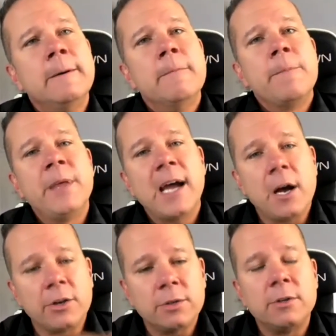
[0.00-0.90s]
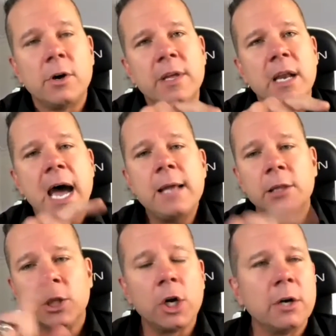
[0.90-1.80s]
that I also know that I
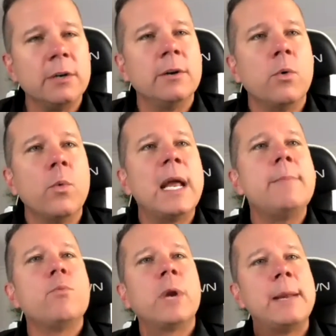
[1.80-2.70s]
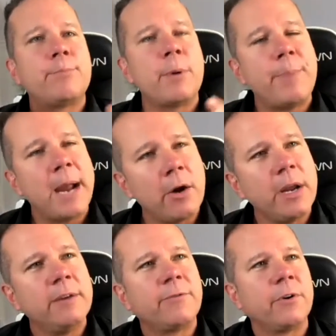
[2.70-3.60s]
learn when I'm
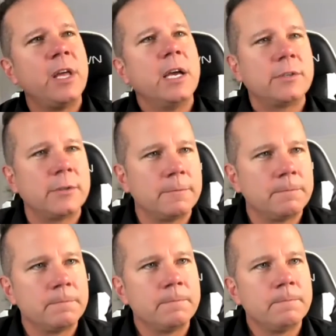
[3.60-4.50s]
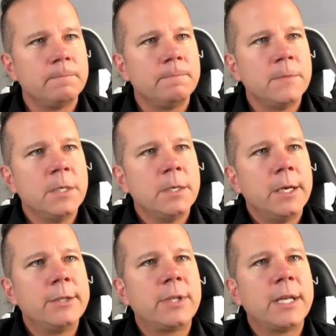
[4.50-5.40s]
preparing for this.
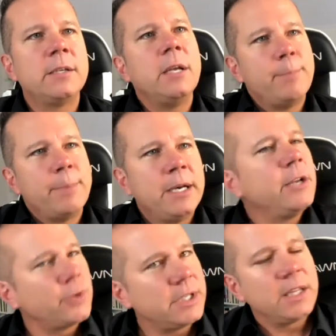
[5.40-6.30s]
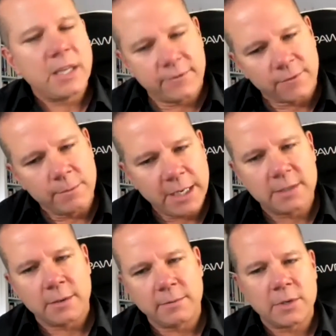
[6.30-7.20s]
And so that's been an interesting thing for me
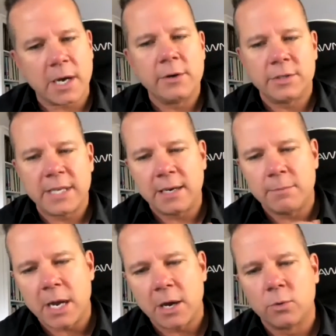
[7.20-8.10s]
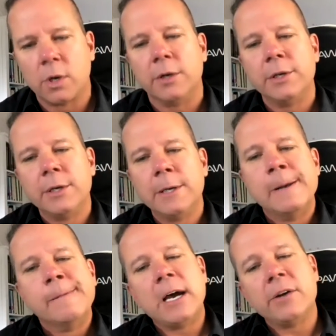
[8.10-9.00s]
to understand in my own world.
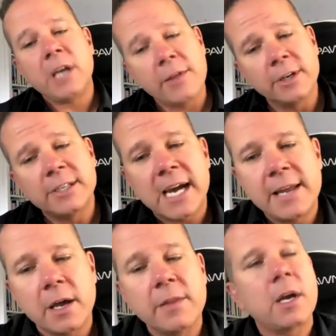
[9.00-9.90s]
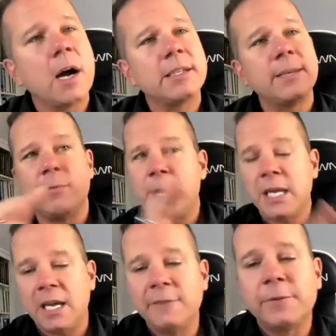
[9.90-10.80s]
Now, on the other side, on the concept of being
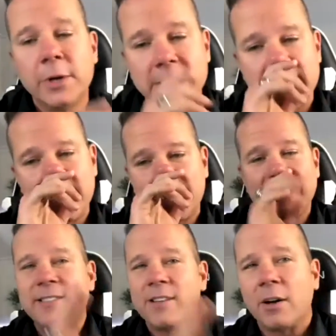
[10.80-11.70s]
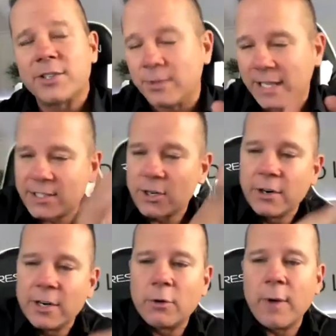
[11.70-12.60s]
influenced, I think this is also, let's turn
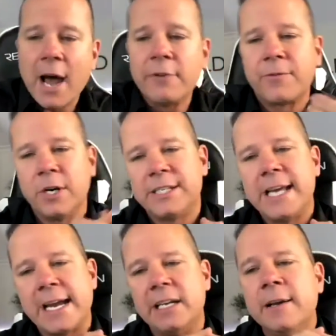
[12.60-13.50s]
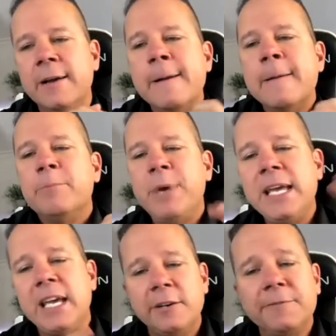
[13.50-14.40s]
it around for a second. Being
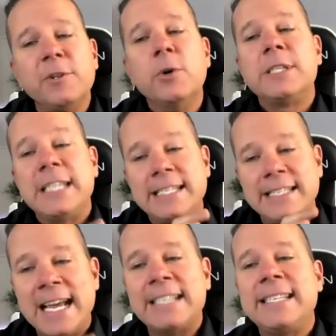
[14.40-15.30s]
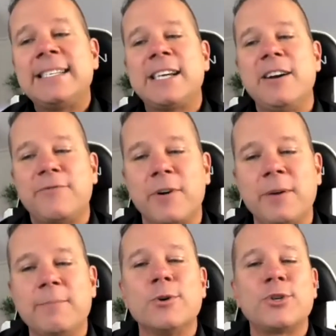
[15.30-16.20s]
influenced is necessary for
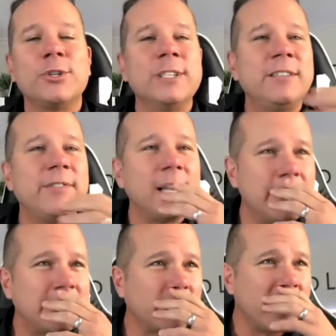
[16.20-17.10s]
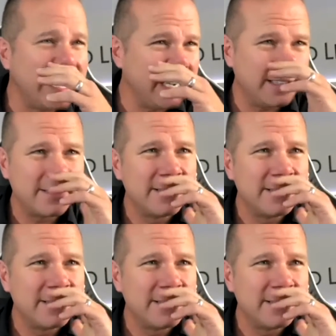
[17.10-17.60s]
emotional and developmental readiness.